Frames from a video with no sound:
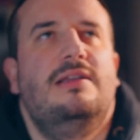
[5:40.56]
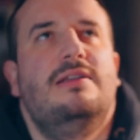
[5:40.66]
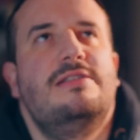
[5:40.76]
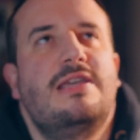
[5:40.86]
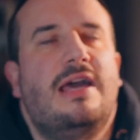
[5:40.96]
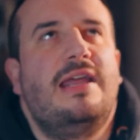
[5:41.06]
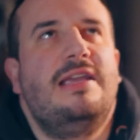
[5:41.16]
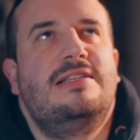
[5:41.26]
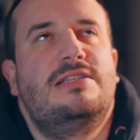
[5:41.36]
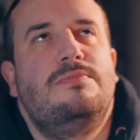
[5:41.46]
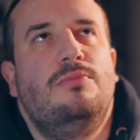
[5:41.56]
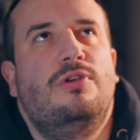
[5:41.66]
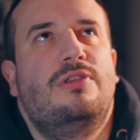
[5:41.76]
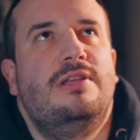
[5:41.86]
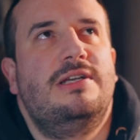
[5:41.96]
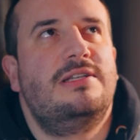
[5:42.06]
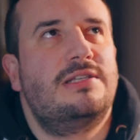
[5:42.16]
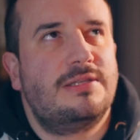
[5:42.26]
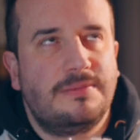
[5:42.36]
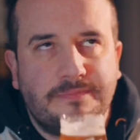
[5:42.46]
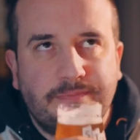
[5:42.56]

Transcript: It's got a nice smoothness.